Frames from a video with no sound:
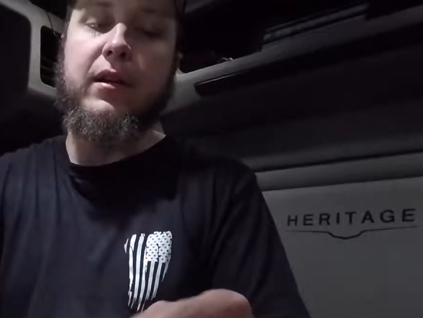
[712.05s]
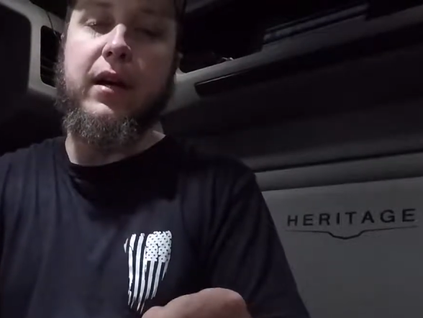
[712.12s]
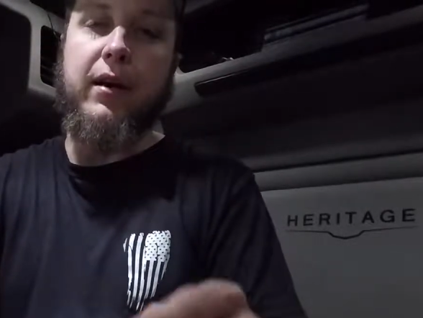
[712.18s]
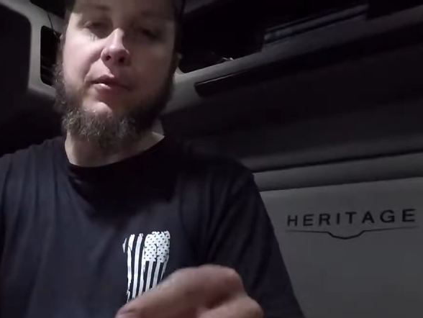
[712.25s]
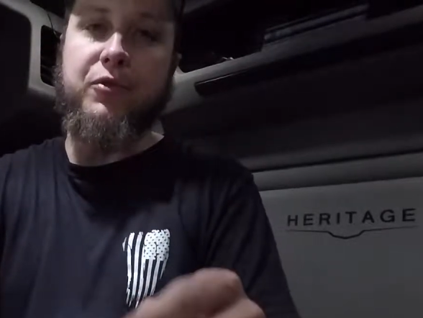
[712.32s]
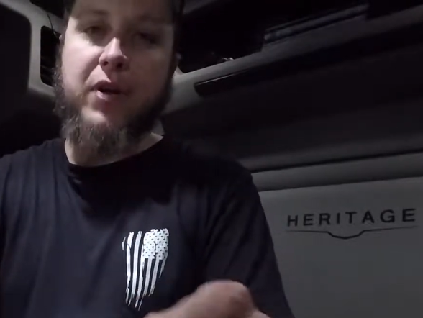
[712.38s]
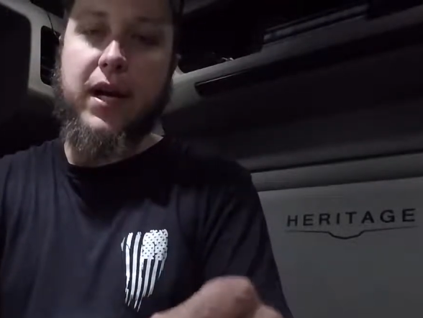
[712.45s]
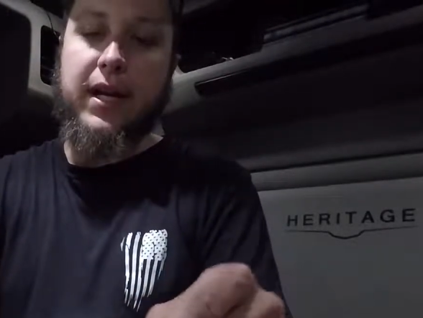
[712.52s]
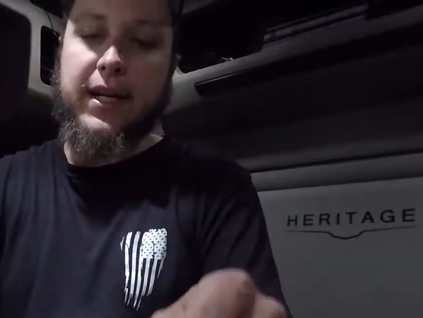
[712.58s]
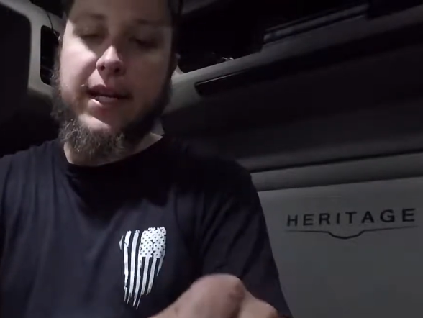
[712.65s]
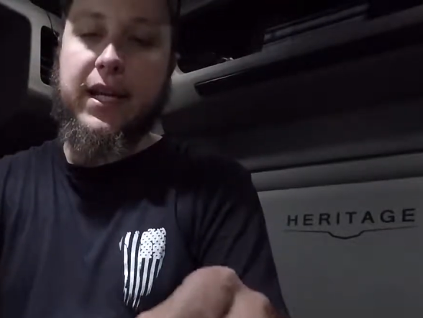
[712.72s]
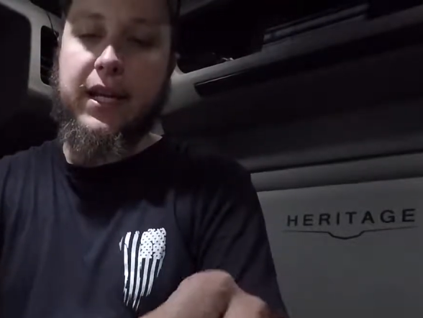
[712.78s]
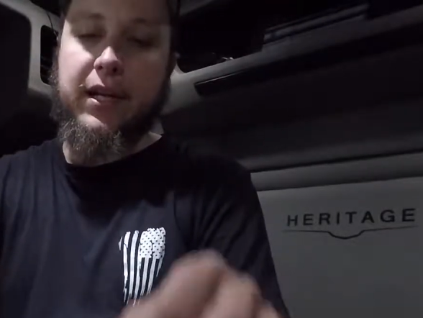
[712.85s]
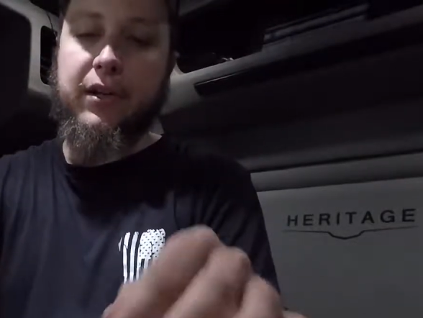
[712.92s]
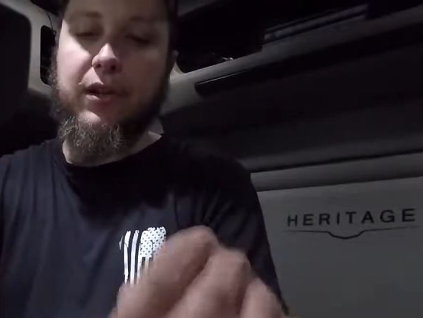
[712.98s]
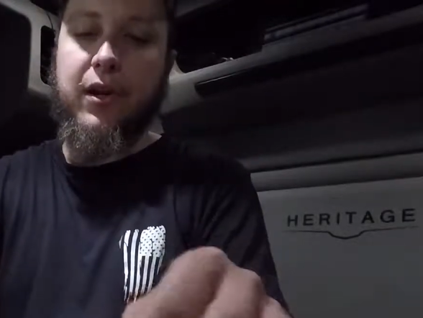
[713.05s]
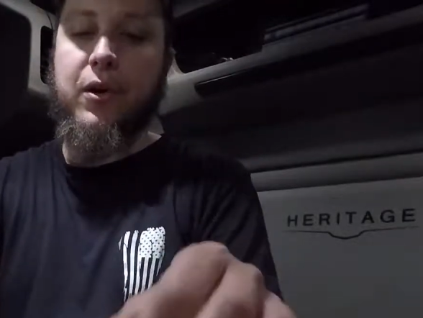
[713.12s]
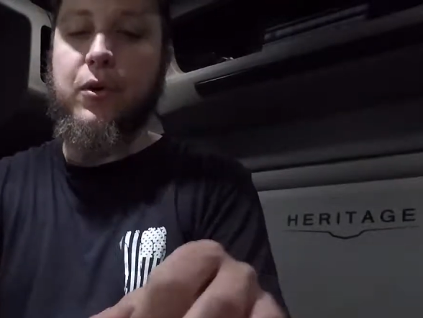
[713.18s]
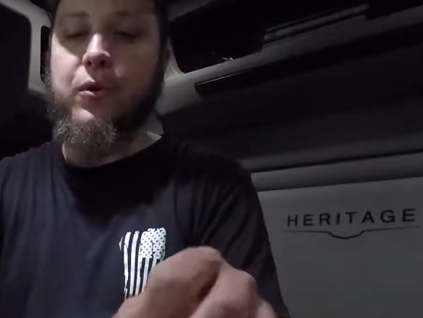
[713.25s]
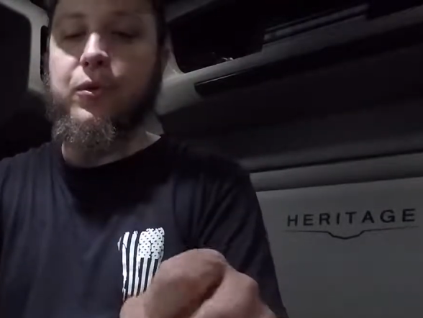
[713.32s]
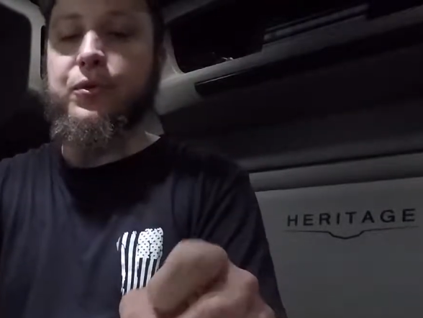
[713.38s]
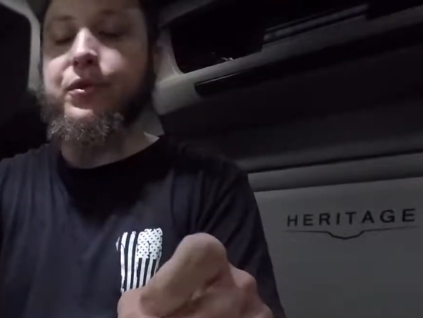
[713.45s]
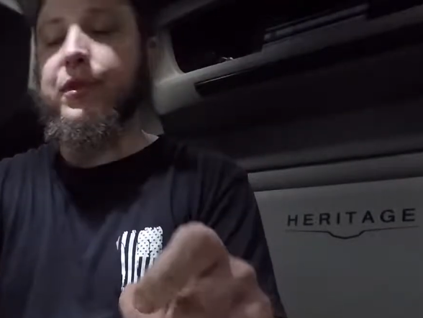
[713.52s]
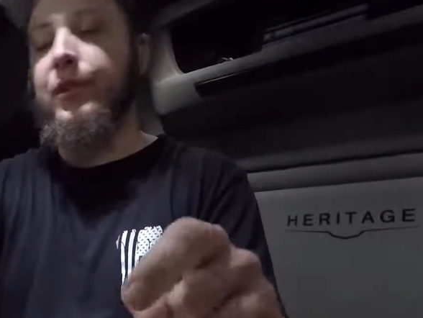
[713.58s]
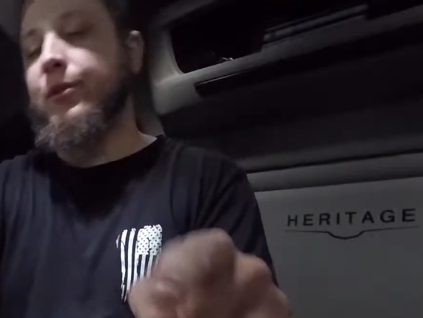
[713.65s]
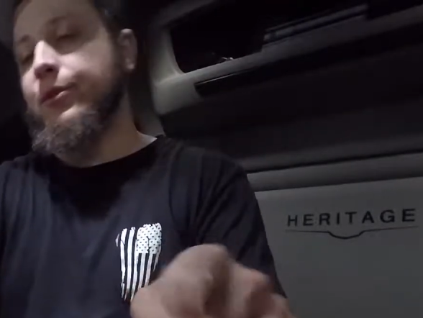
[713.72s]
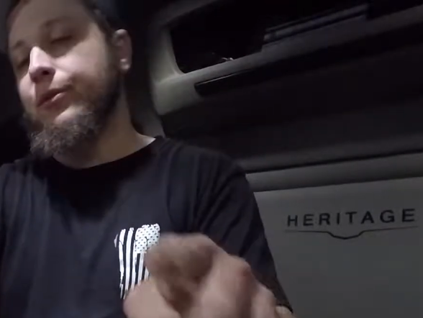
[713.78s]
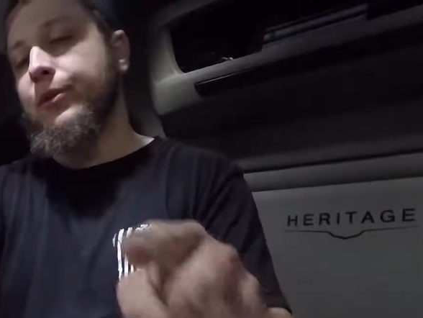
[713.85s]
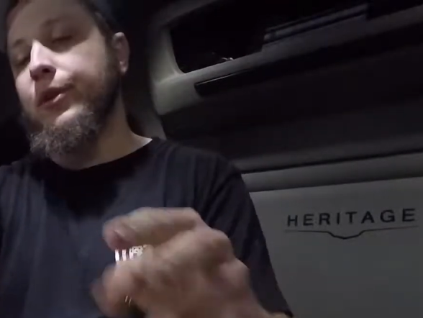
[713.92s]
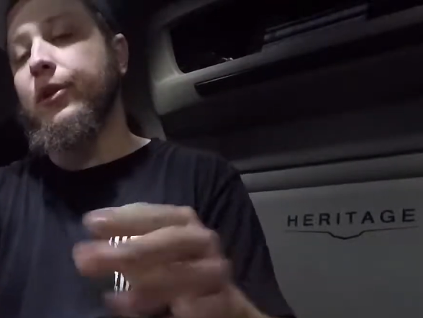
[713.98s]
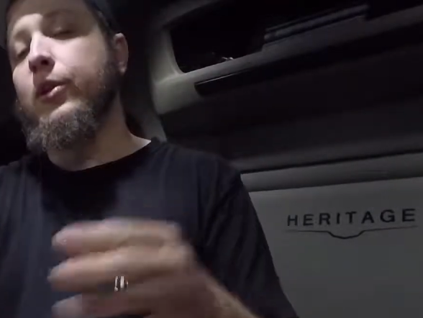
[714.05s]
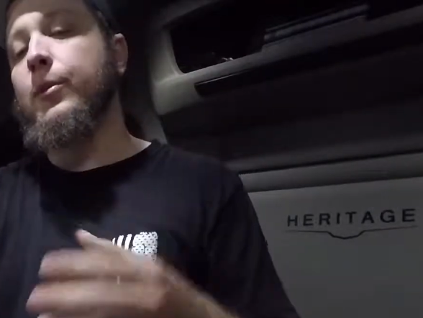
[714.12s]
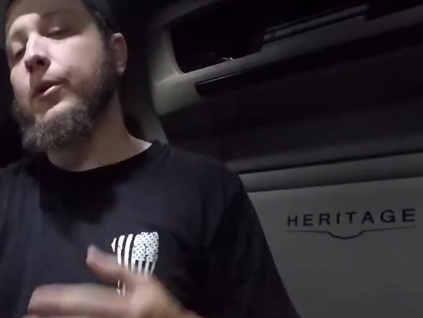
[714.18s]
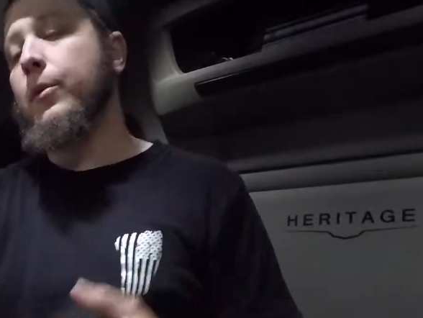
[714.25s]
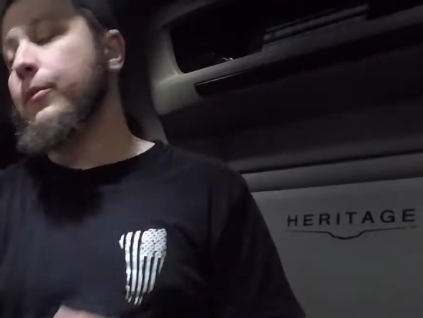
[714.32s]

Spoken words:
of trying to get it closed, your aluminum